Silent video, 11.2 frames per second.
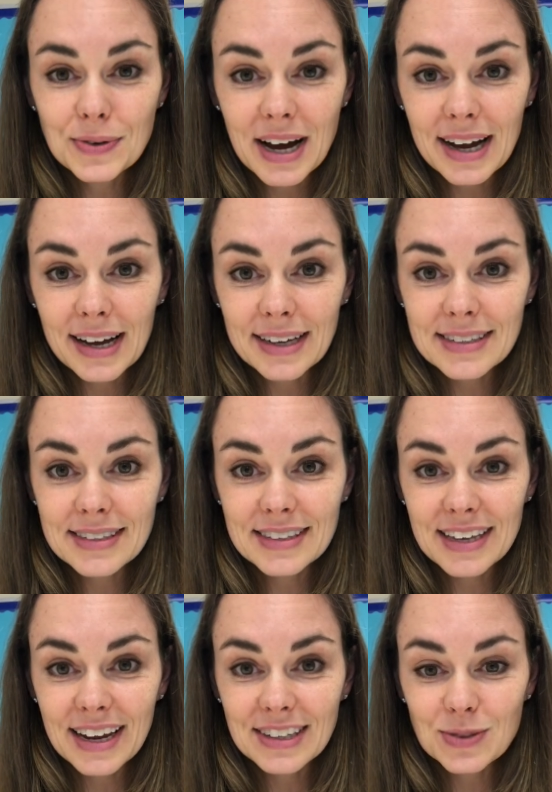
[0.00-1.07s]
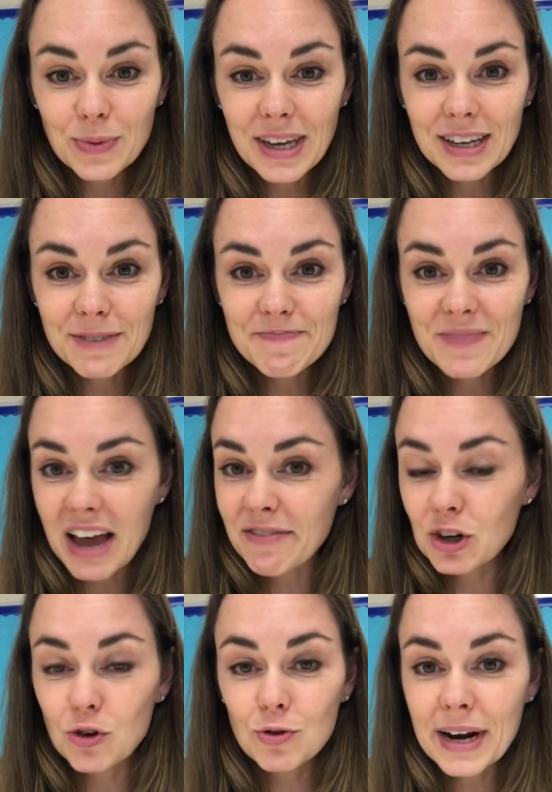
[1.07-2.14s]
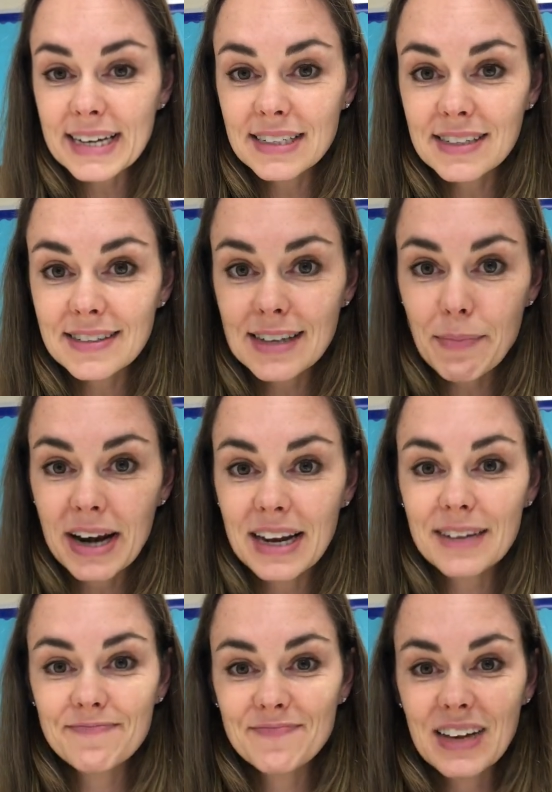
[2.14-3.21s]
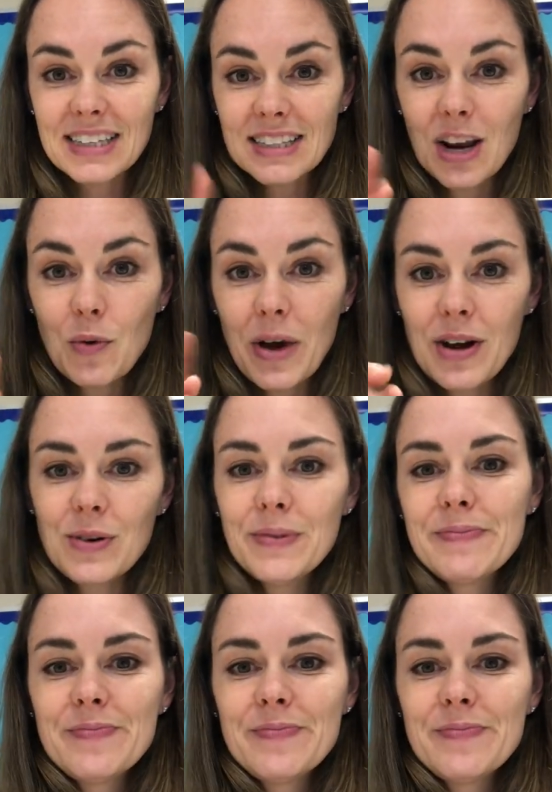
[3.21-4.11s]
guys next week. Have a great semana. Hasta luego.